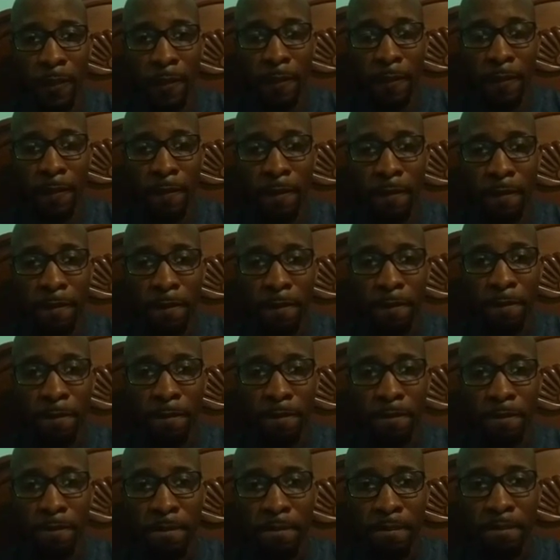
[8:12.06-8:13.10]

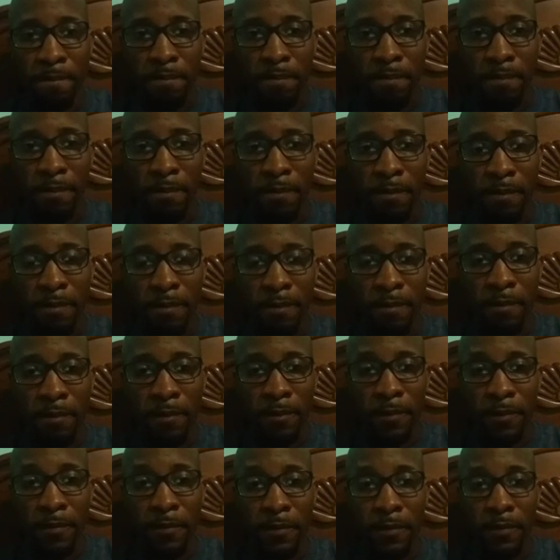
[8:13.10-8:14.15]

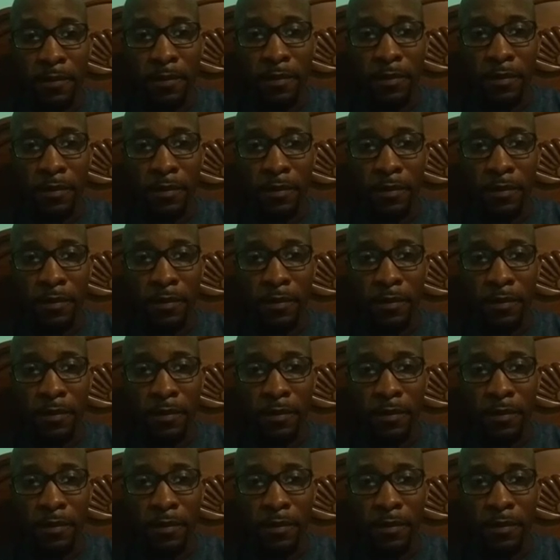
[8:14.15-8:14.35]
Nothing is said.